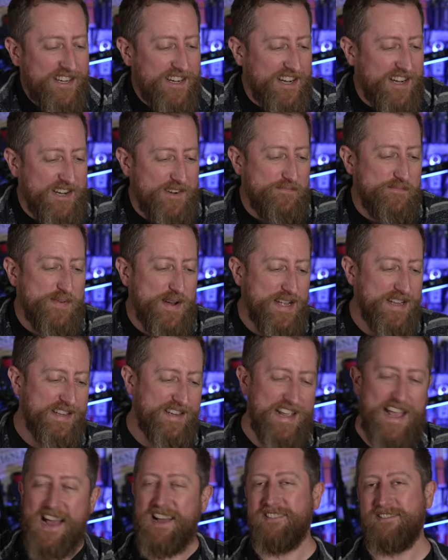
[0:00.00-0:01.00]
Uh, but
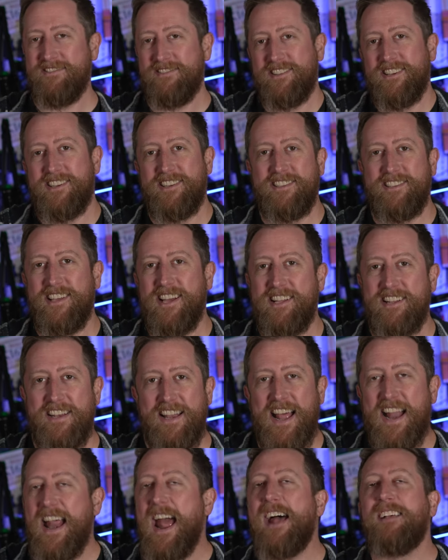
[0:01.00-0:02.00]
yeah, the that
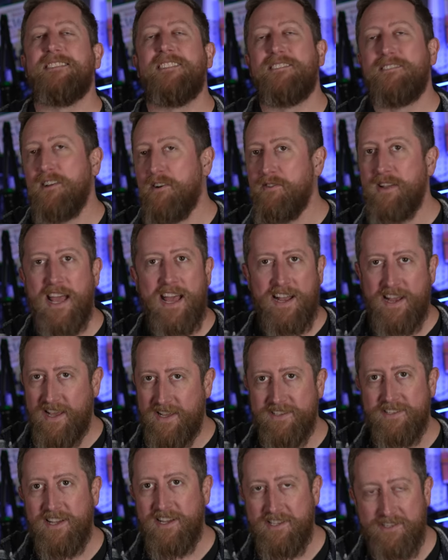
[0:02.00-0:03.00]
that has its own
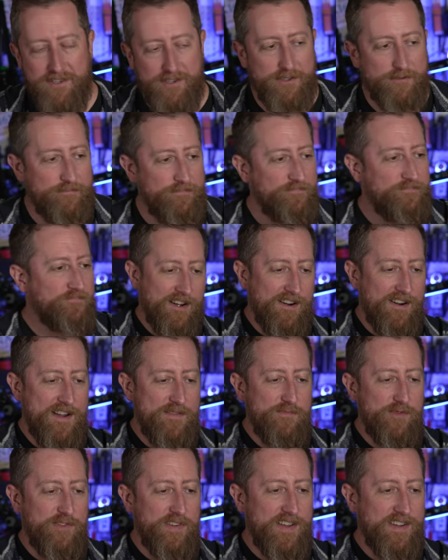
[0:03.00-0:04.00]
headaches, I assume. All
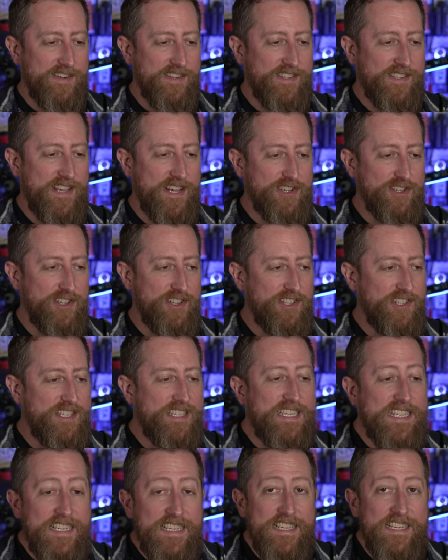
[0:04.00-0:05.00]
right, moving on to section
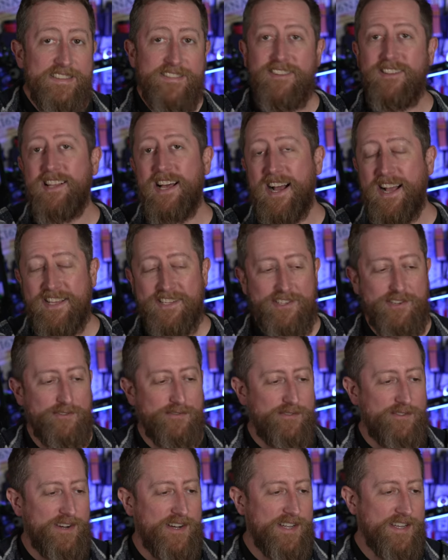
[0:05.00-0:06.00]
D, the last
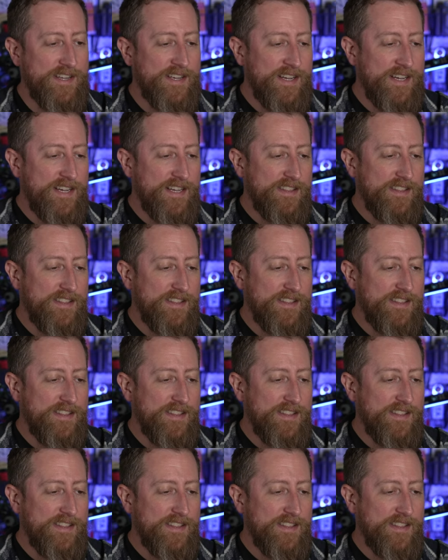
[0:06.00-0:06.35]
one.